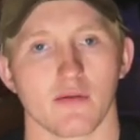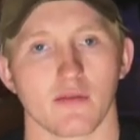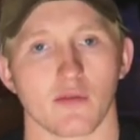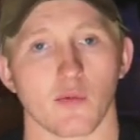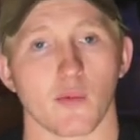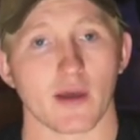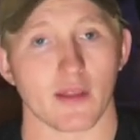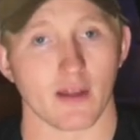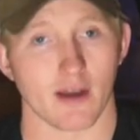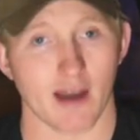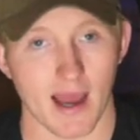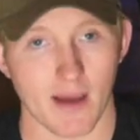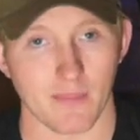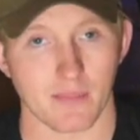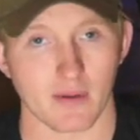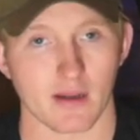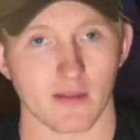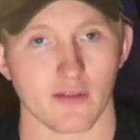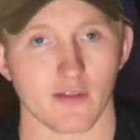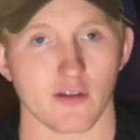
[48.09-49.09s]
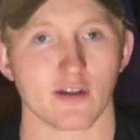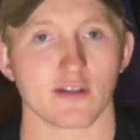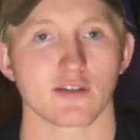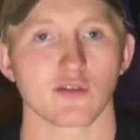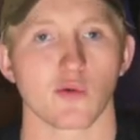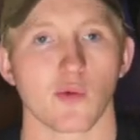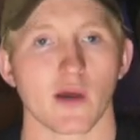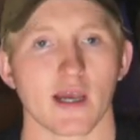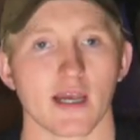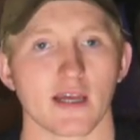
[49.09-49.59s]
The way they're happening. There is
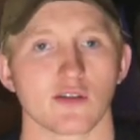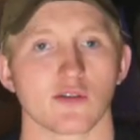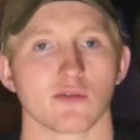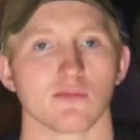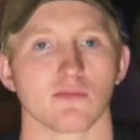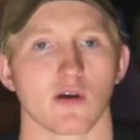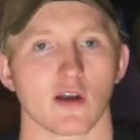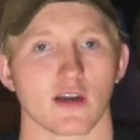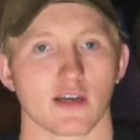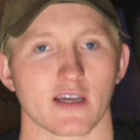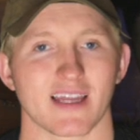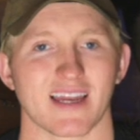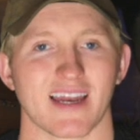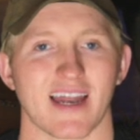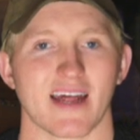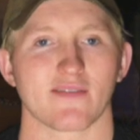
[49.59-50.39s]
a way to market and